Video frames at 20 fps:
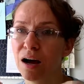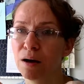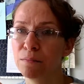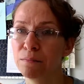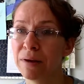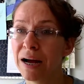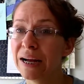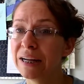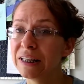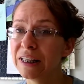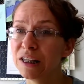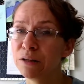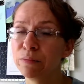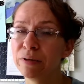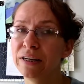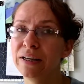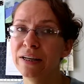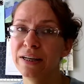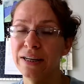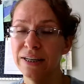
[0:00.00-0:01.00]
My
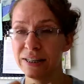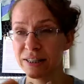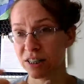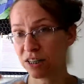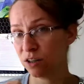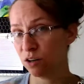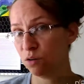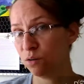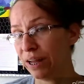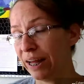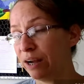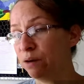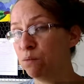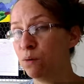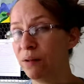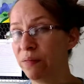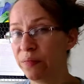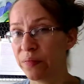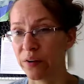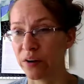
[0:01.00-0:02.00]
limit is like
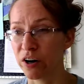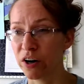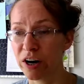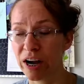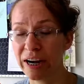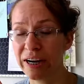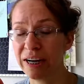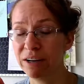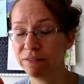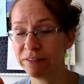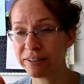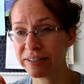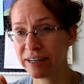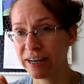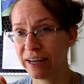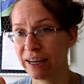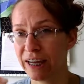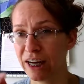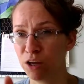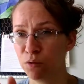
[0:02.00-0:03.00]
1/3. I never
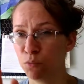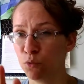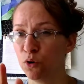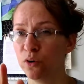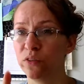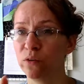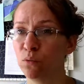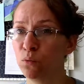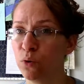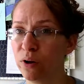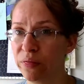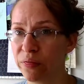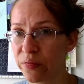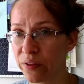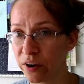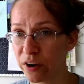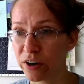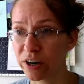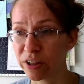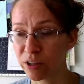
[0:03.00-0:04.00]
take any more than
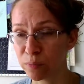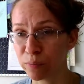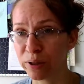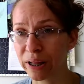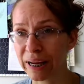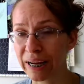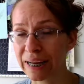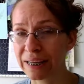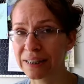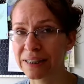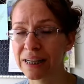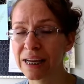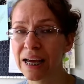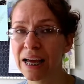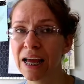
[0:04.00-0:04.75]
1/3 of the plant.